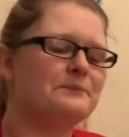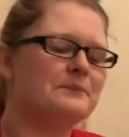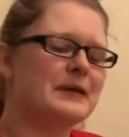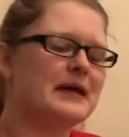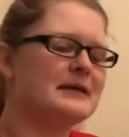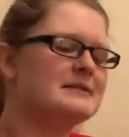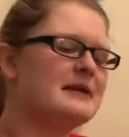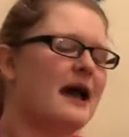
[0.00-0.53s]

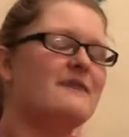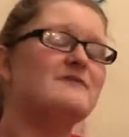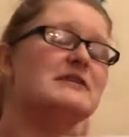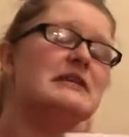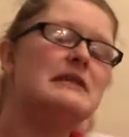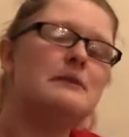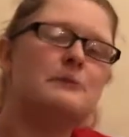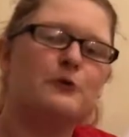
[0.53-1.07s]
Because I've
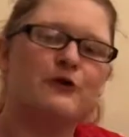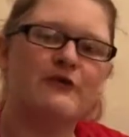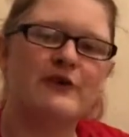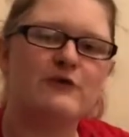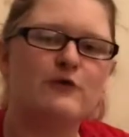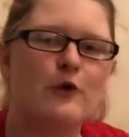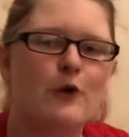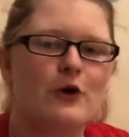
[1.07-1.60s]
seen the
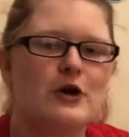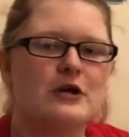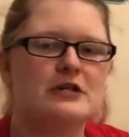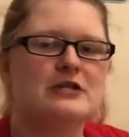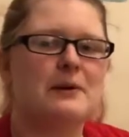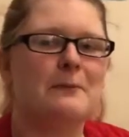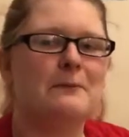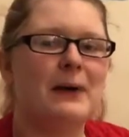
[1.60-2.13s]
movie, of
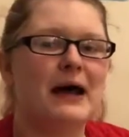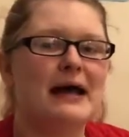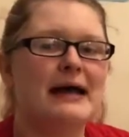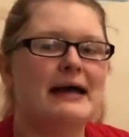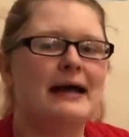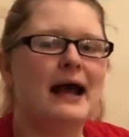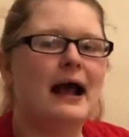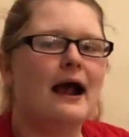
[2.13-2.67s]
course,
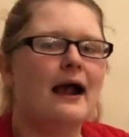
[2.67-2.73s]
but